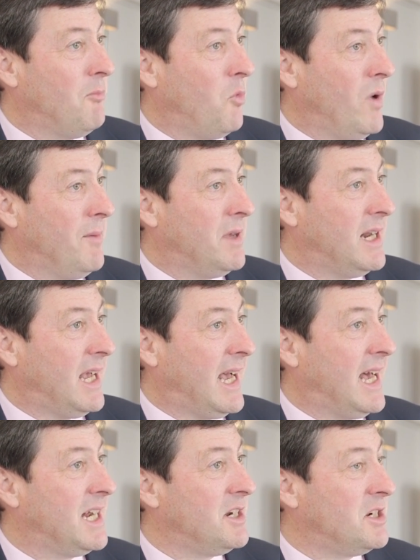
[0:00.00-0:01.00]
women
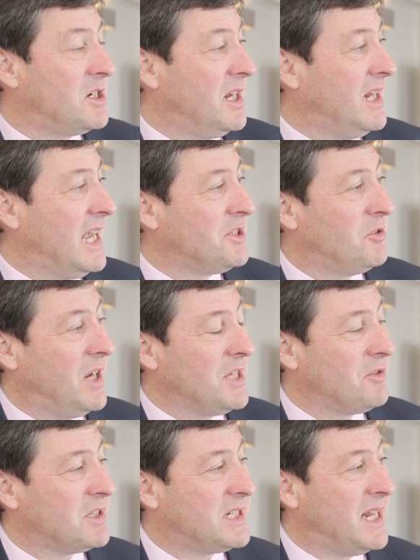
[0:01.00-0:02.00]
and,
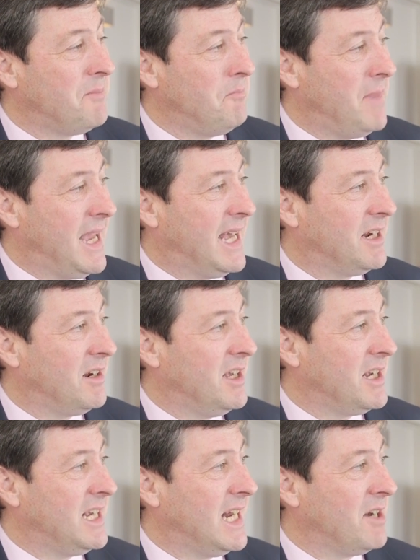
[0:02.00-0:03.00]
lesser extent, men
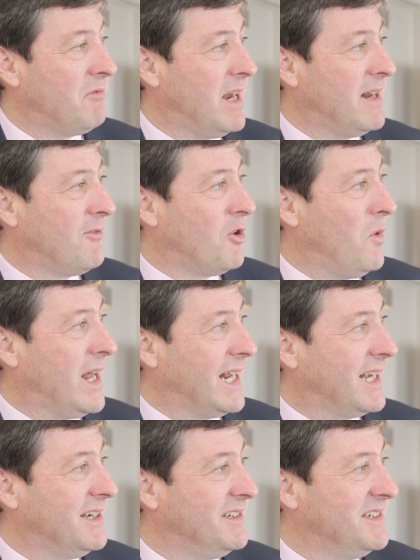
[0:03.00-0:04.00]
getting ready for a
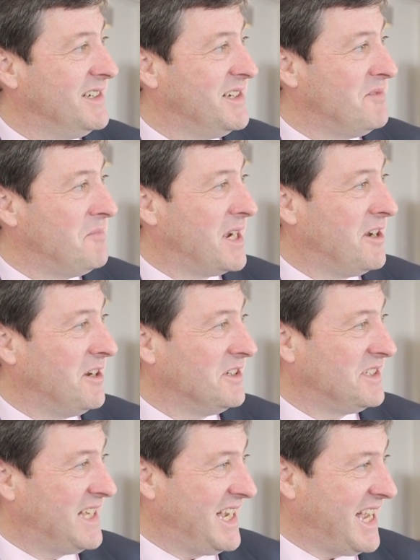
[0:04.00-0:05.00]
wedding,
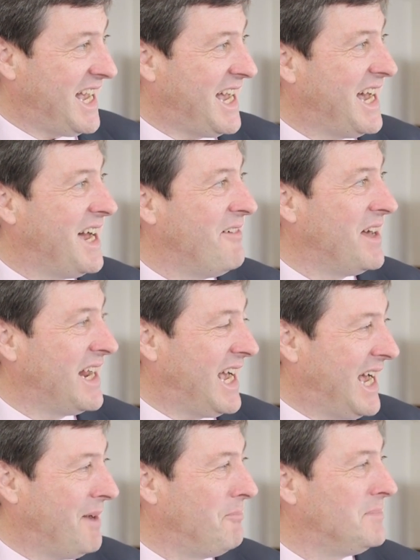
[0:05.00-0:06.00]
because they have an
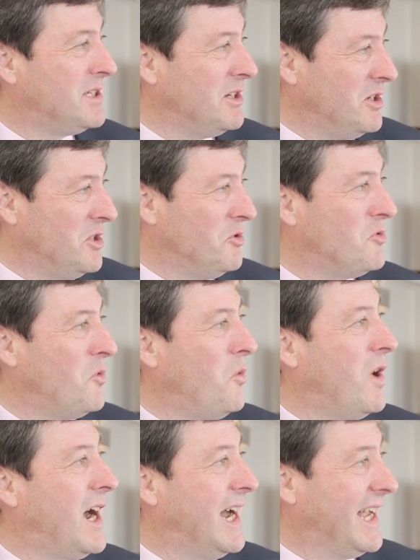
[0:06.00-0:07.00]
absolute
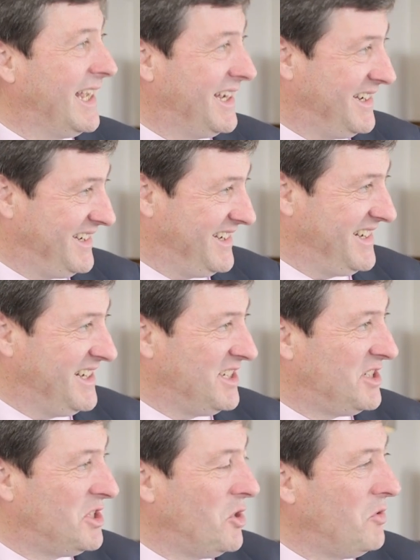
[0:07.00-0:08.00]
why.
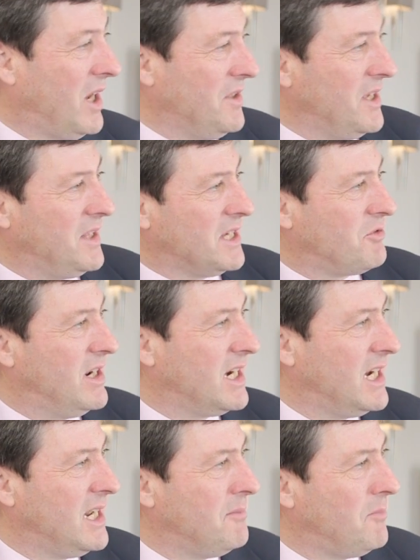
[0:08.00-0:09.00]
Yes. So I think that's
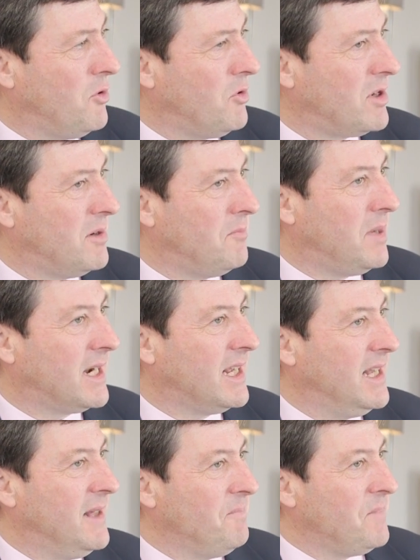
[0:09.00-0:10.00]
critically important. But
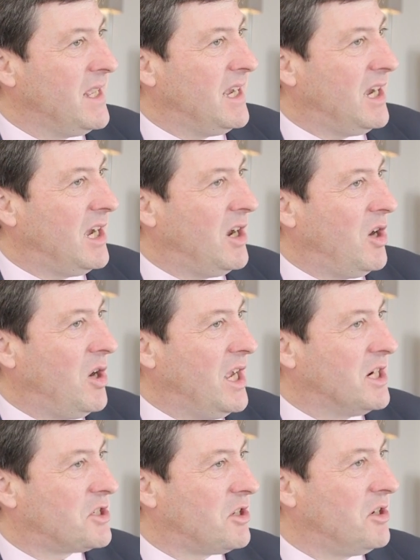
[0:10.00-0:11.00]

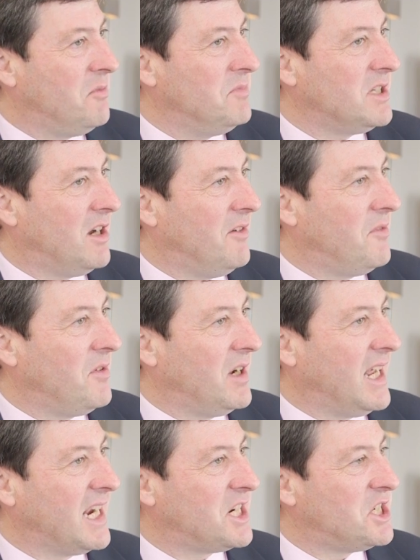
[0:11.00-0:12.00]
in terms of, if you like,